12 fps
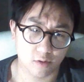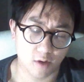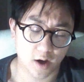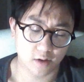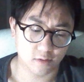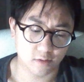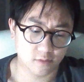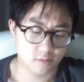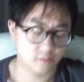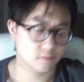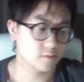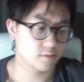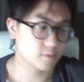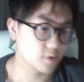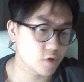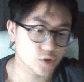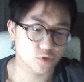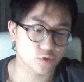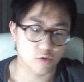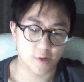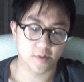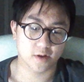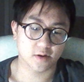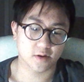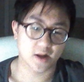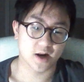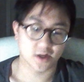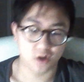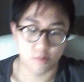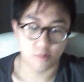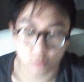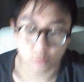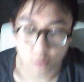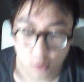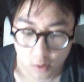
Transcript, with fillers: right? Not a story, but in an example.